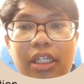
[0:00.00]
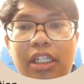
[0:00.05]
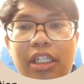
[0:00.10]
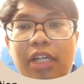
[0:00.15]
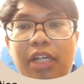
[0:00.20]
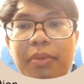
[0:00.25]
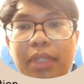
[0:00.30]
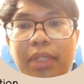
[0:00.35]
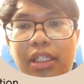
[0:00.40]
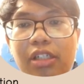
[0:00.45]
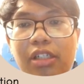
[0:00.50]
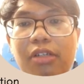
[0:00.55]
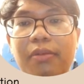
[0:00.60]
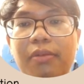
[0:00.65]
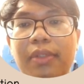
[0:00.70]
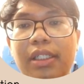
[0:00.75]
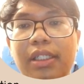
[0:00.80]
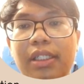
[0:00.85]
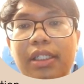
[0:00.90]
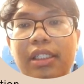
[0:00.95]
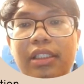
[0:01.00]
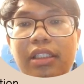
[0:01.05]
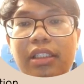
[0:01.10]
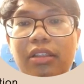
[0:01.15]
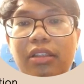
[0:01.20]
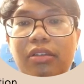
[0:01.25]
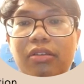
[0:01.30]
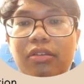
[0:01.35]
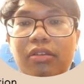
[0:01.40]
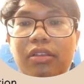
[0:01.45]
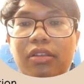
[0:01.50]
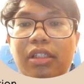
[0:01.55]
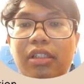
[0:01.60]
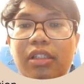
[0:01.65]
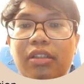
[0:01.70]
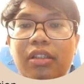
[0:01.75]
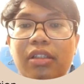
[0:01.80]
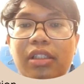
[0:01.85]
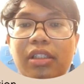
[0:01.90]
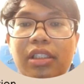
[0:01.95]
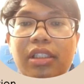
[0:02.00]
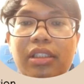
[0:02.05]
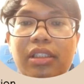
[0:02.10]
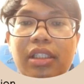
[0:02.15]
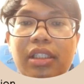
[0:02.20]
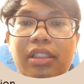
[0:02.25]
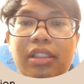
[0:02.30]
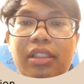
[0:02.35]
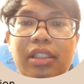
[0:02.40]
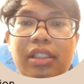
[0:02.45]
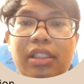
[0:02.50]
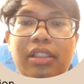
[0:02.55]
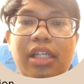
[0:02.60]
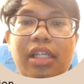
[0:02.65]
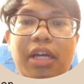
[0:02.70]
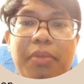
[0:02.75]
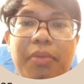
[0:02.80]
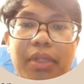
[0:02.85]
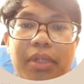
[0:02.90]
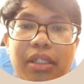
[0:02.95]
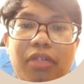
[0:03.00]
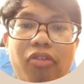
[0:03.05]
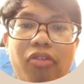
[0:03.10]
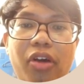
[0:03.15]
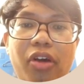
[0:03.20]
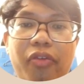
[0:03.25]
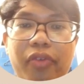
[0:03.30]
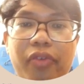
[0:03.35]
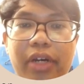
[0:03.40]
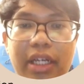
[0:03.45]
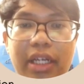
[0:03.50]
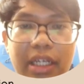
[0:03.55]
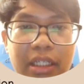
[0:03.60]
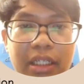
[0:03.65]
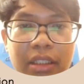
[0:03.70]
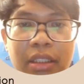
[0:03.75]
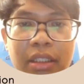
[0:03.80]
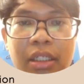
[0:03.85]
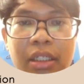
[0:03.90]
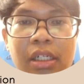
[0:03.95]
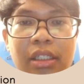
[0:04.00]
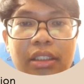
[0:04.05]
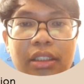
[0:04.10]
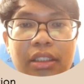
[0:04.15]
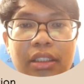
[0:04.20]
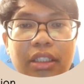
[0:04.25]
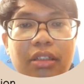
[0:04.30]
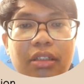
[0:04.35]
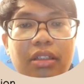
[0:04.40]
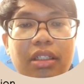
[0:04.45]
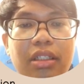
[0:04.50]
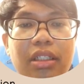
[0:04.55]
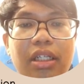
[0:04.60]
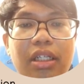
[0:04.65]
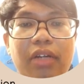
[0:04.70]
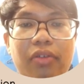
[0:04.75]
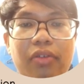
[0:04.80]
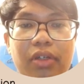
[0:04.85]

enabling communication through technologies such as cable, Wi-Fi, and cellular network.